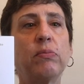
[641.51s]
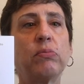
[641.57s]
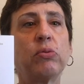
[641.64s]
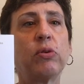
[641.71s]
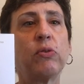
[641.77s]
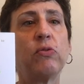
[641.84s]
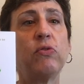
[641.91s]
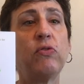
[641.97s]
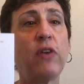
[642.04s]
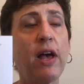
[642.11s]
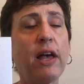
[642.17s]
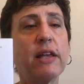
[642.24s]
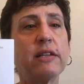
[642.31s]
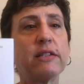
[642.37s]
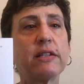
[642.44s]

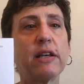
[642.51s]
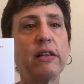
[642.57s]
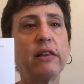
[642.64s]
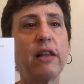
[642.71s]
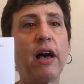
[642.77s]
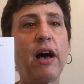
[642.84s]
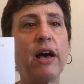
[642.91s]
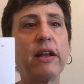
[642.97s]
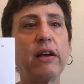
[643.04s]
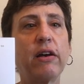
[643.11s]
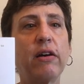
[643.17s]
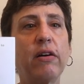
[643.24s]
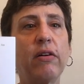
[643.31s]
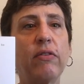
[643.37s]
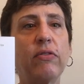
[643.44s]
prevent a lot
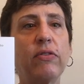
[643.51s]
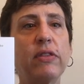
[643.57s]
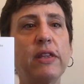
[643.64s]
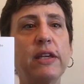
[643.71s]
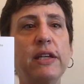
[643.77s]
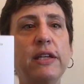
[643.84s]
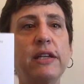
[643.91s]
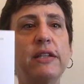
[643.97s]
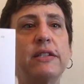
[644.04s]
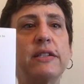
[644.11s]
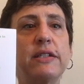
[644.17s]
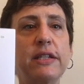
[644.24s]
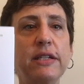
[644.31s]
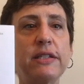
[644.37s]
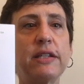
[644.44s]
of the
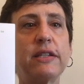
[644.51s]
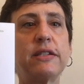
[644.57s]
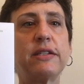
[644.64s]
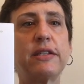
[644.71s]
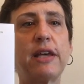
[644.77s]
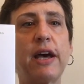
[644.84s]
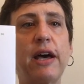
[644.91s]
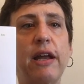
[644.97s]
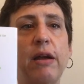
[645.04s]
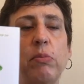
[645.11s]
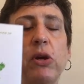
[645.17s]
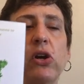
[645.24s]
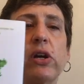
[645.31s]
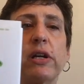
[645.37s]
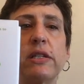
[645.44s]
diseases that
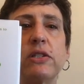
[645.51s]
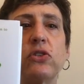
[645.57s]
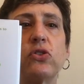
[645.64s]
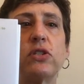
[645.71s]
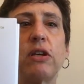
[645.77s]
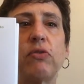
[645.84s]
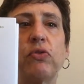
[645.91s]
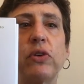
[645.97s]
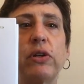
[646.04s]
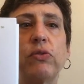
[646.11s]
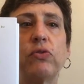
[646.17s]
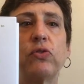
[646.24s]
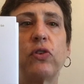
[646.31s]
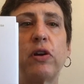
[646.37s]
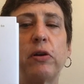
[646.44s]
Americans are suffering
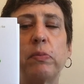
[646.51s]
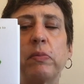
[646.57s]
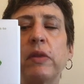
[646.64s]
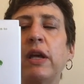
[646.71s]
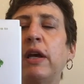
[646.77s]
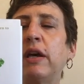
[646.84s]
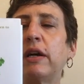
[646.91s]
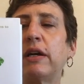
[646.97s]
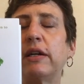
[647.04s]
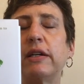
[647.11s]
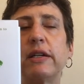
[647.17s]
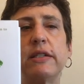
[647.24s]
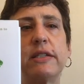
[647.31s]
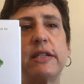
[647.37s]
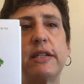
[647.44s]
from
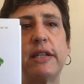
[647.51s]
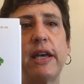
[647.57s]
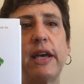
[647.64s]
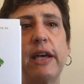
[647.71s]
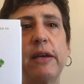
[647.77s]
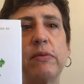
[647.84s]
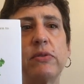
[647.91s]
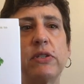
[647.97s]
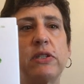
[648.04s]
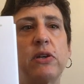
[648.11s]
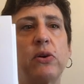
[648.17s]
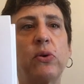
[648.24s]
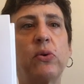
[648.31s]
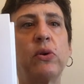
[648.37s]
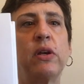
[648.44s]
today.
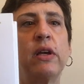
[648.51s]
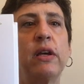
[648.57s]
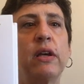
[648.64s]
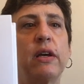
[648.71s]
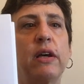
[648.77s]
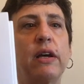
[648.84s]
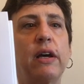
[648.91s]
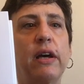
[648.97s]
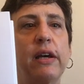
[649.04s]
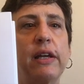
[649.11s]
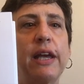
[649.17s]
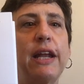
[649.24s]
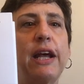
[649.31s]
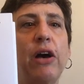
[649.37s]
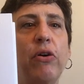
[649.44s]
So
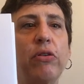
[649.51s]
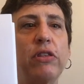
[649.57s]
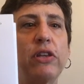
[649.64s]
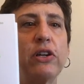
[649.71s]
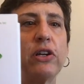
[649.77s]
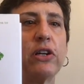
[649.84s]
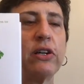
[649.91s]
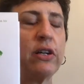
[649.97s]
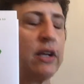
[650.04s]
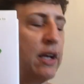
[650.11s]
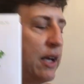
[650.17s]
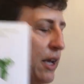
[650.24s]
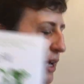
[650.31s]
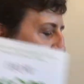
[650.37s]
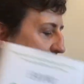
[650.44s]
get healthier
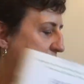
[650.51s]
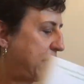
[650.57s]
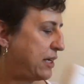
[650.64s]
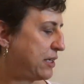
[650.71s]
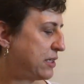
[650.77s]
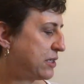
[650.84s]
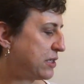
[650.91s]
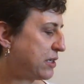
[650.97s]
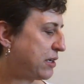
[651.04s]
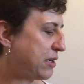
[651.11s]
and